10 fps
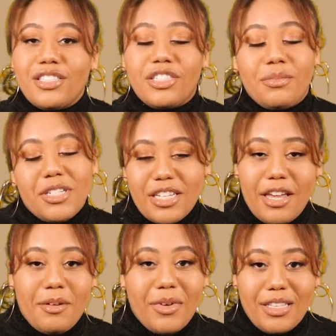Jimmy
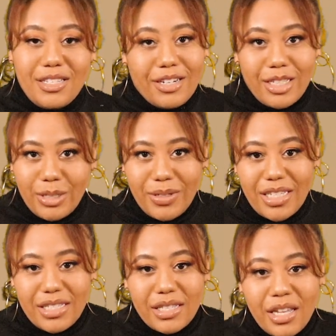Jam and Terry
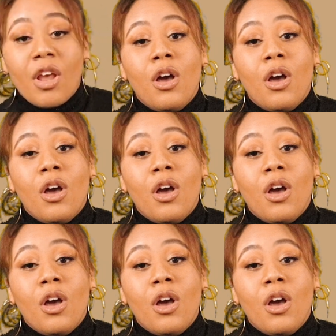Lewis.